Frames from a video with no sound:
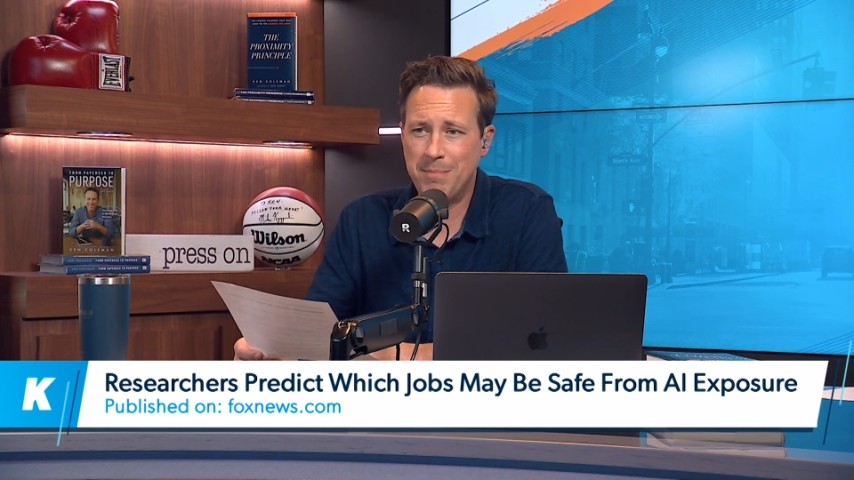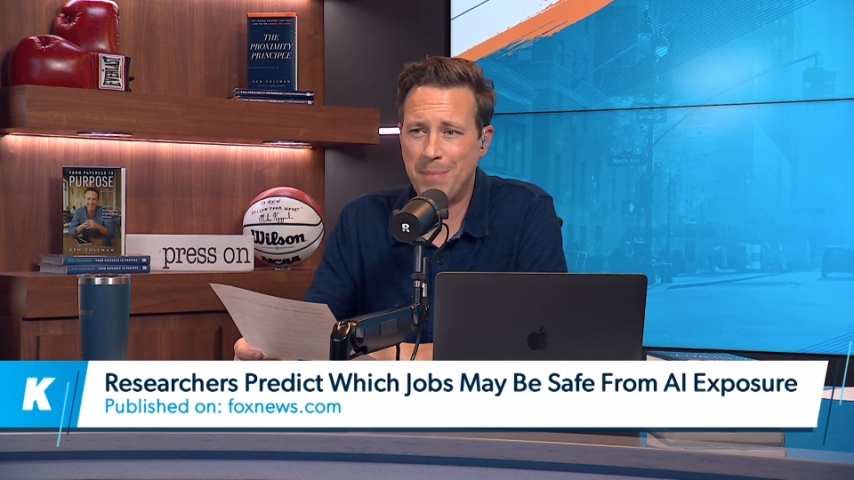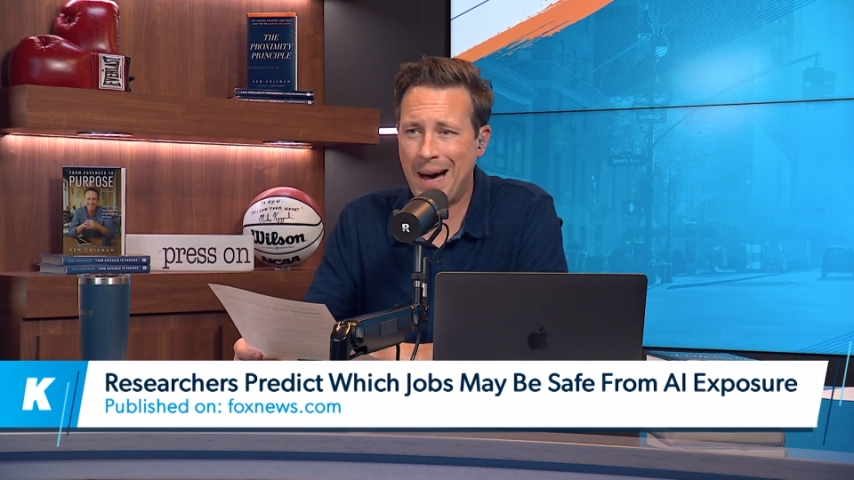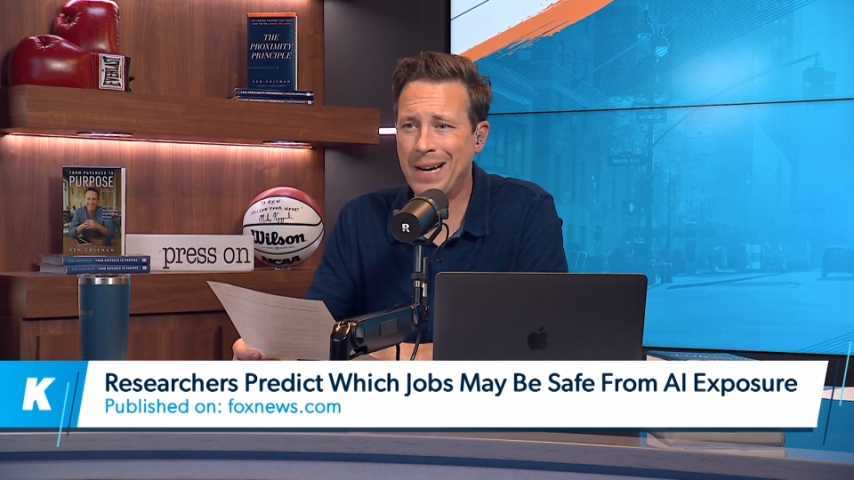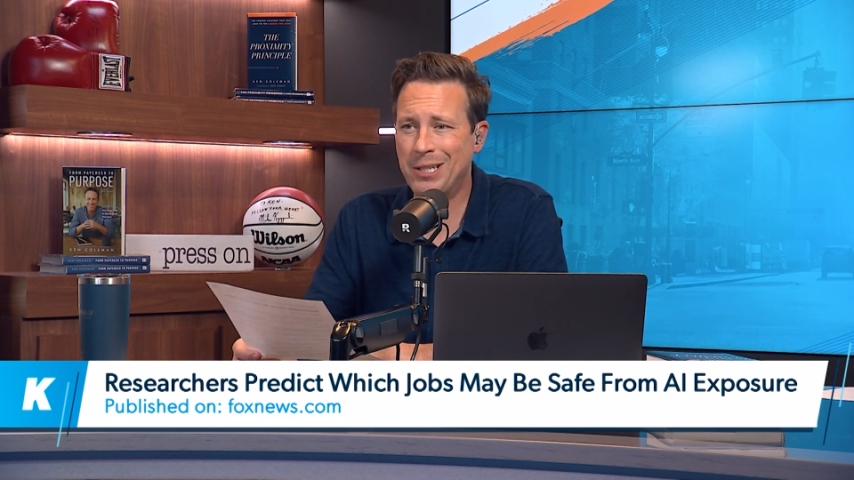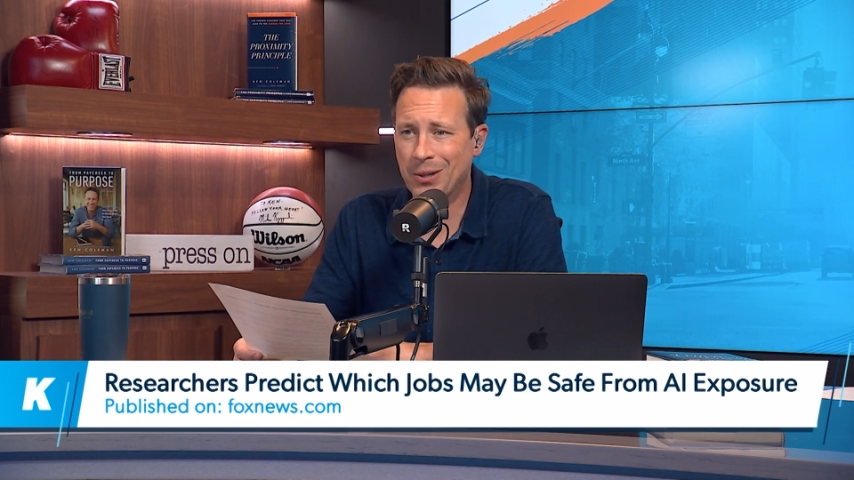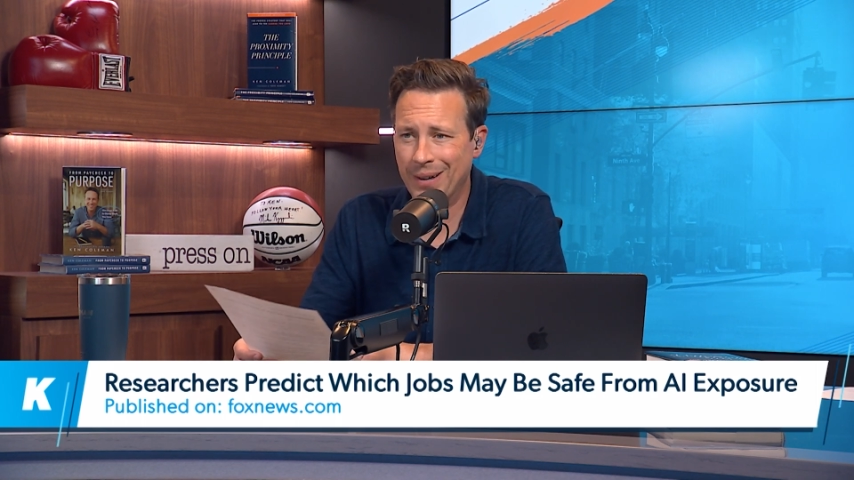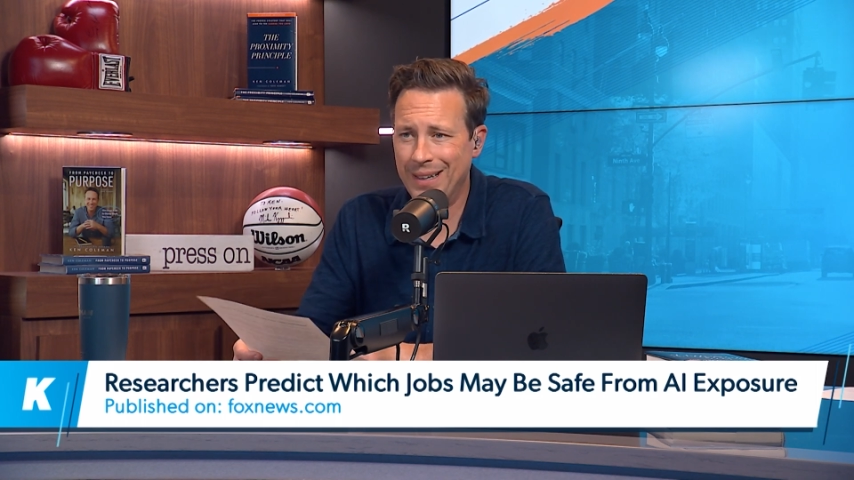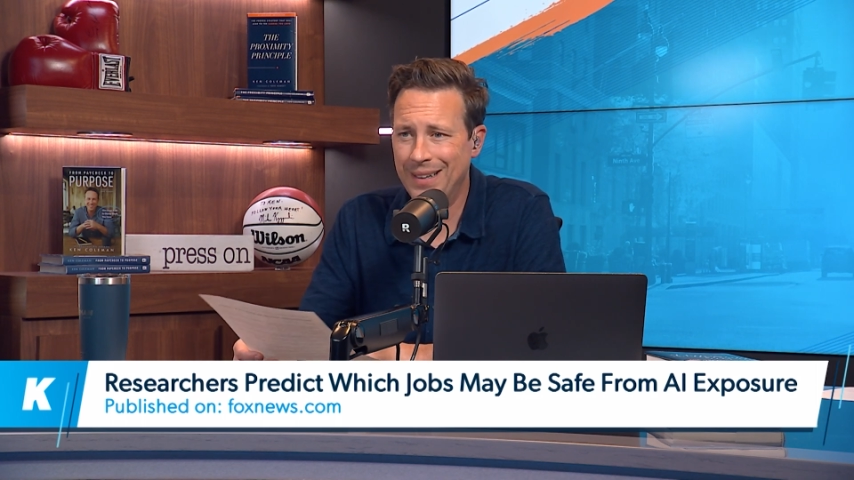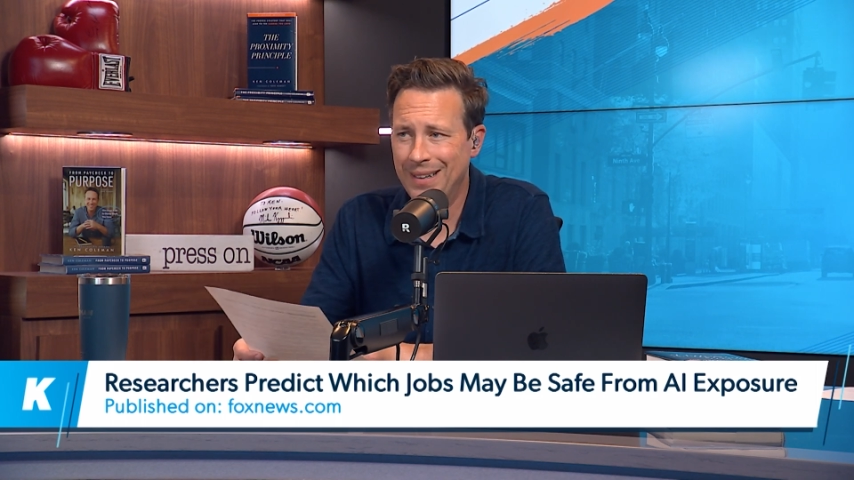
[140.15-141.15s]

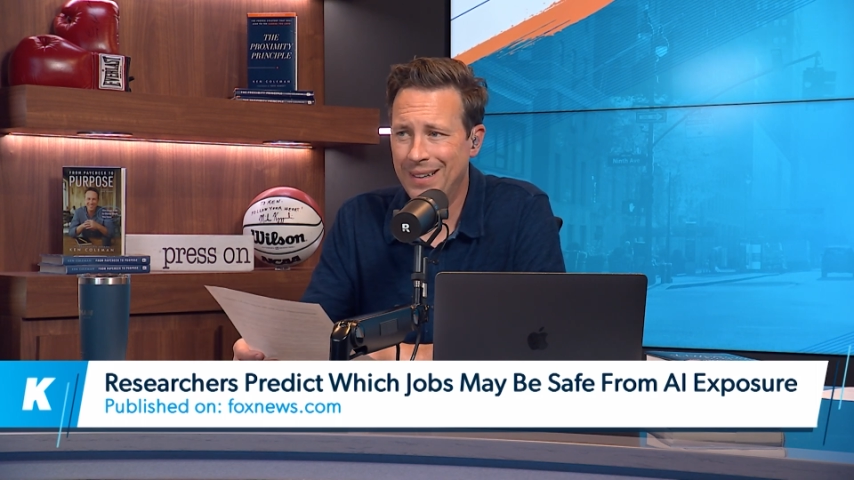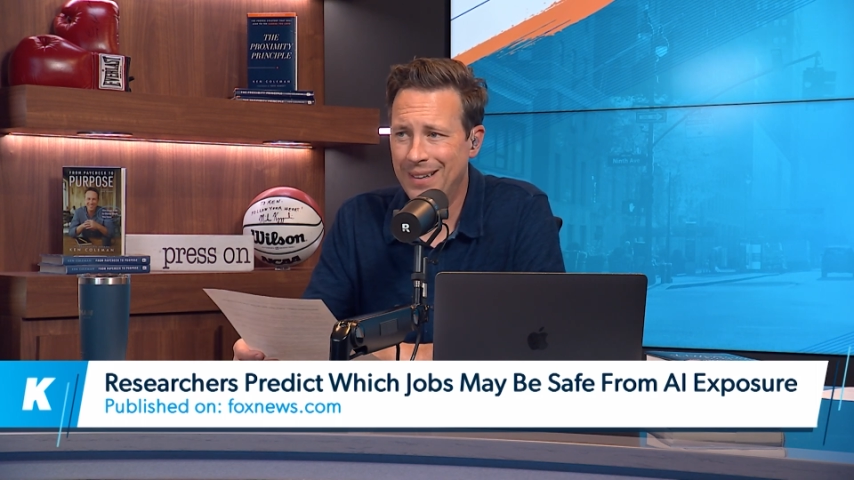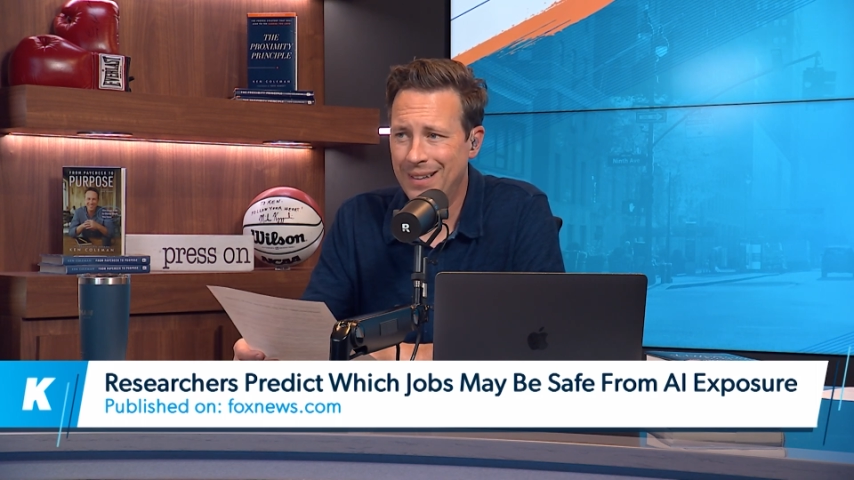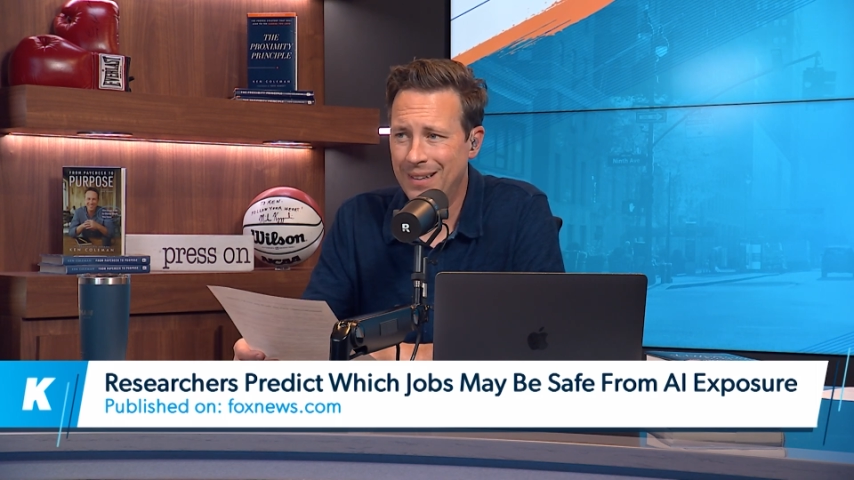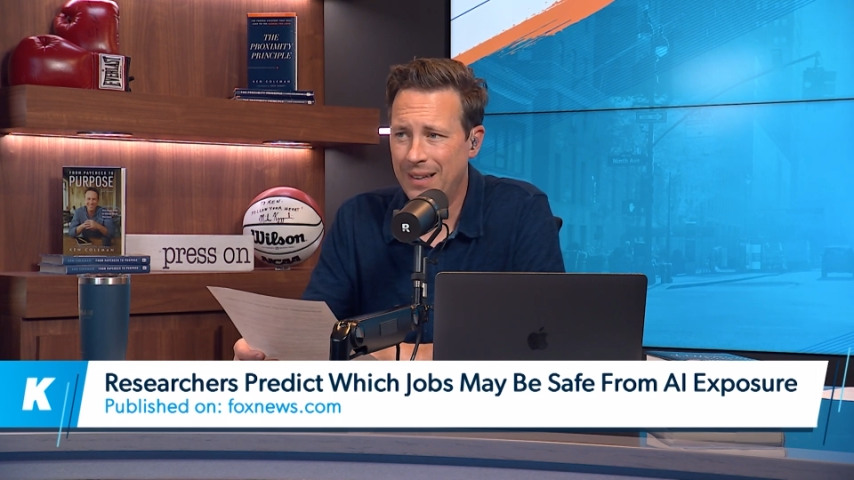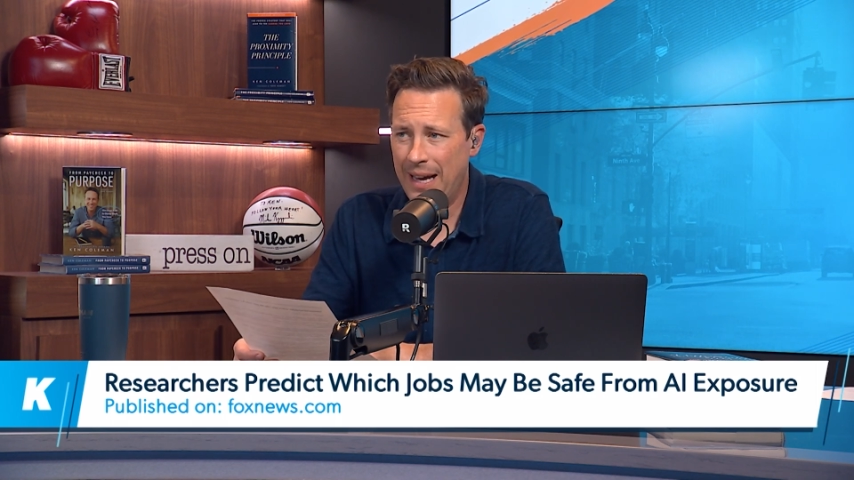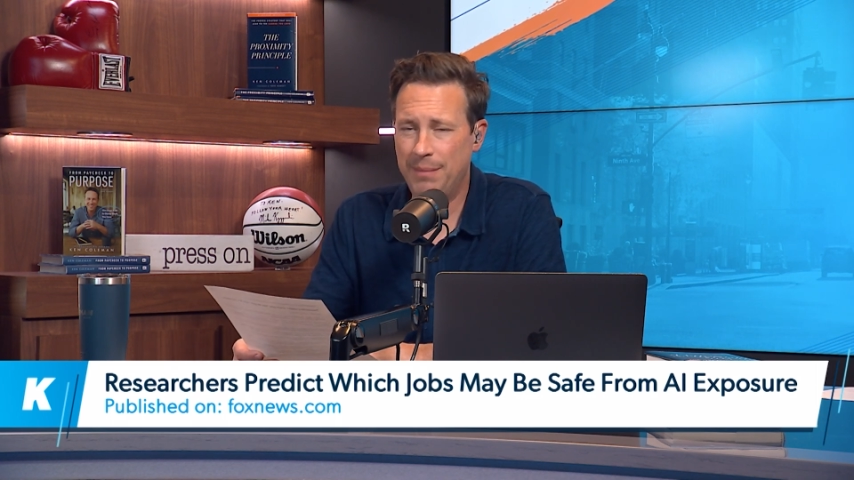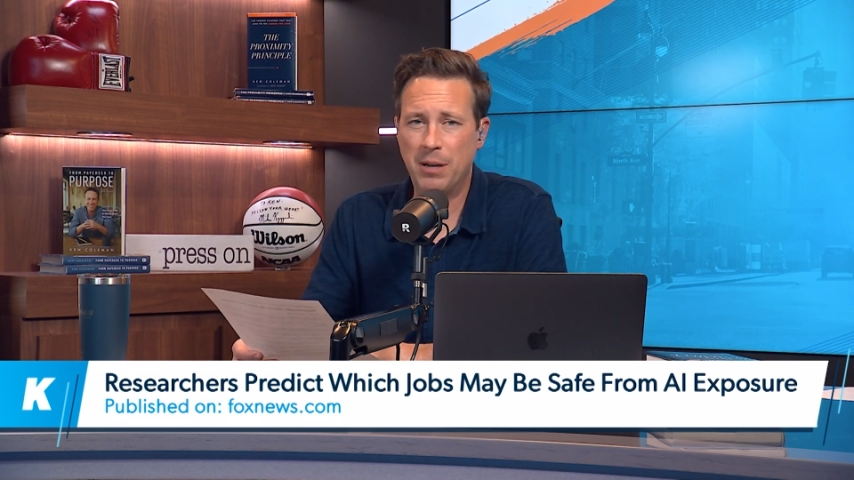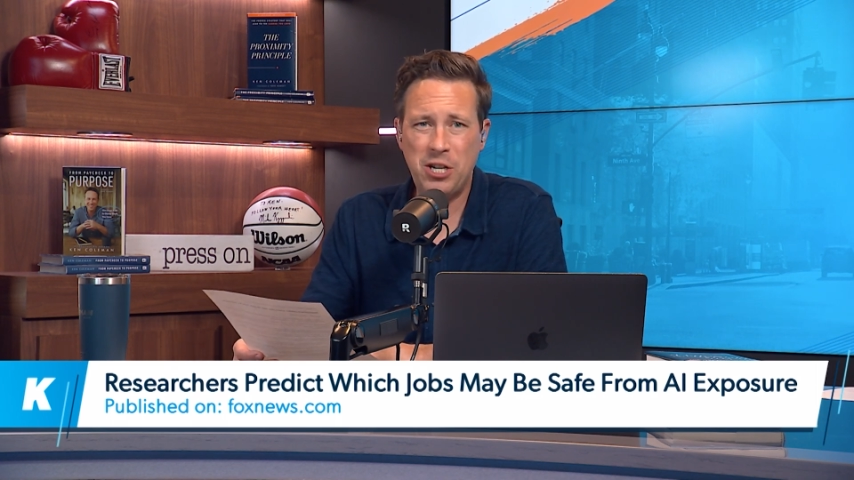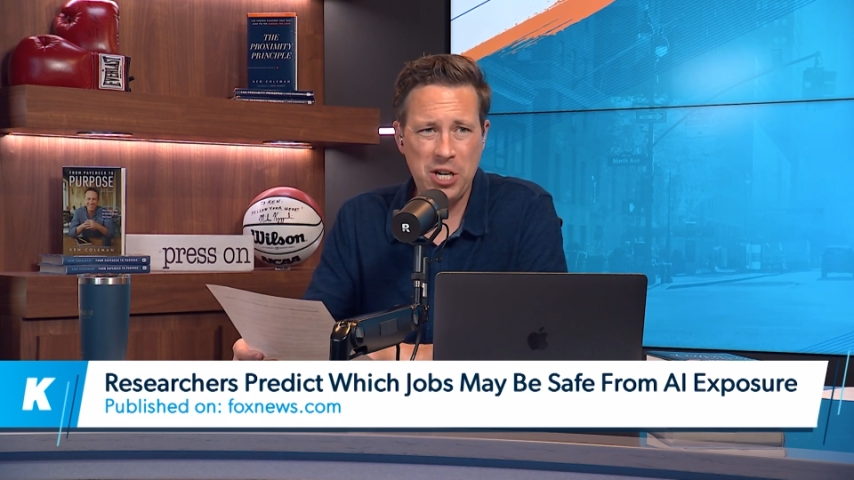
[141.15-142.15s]
monitoring a
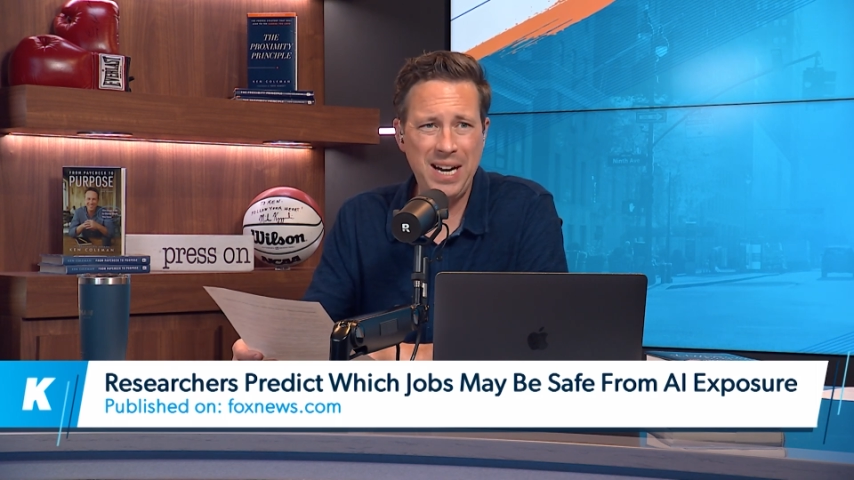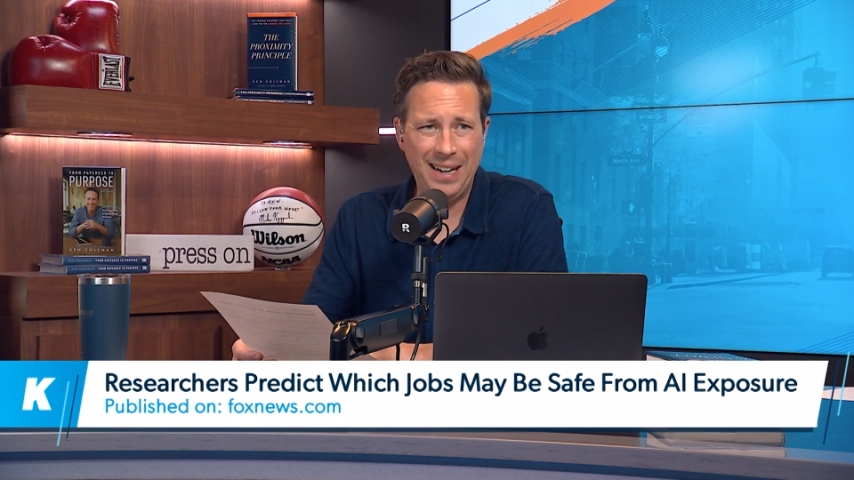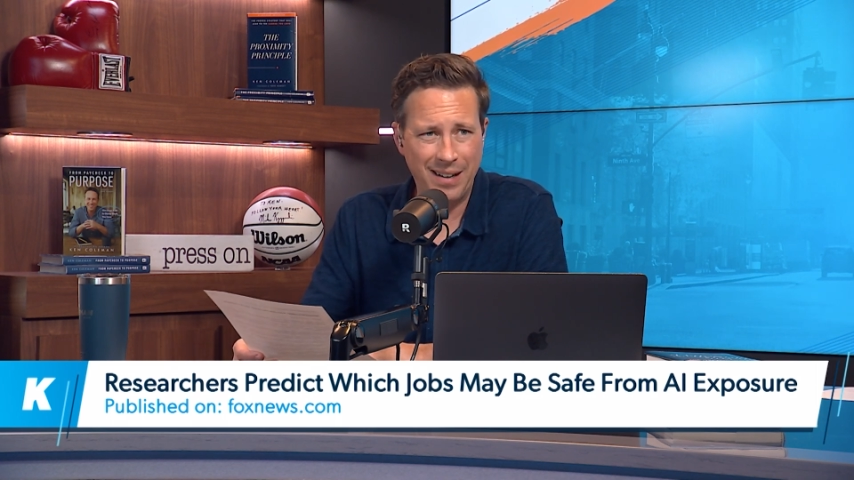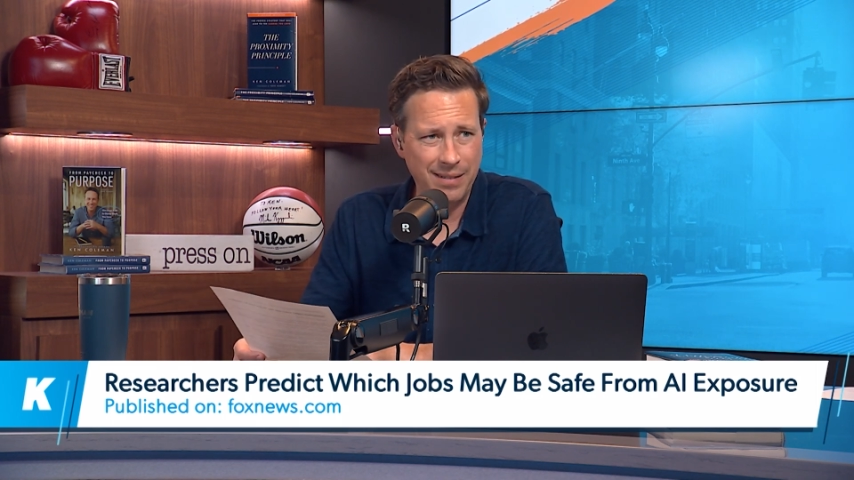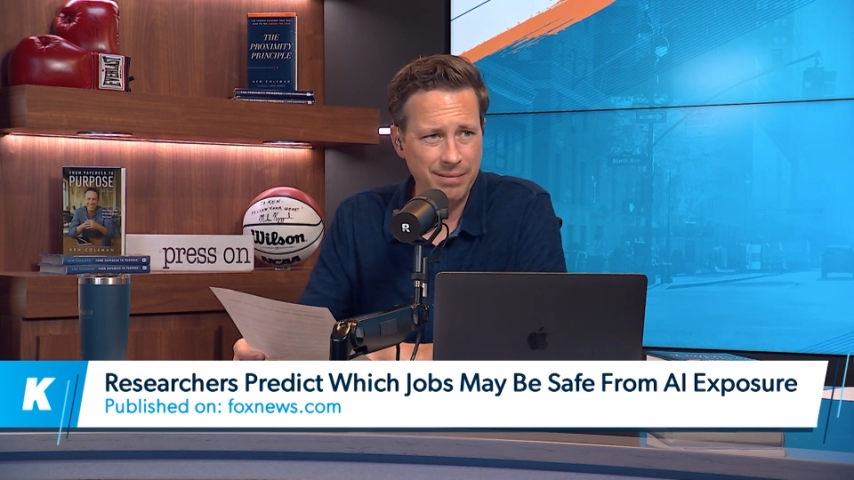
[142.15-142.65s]
machine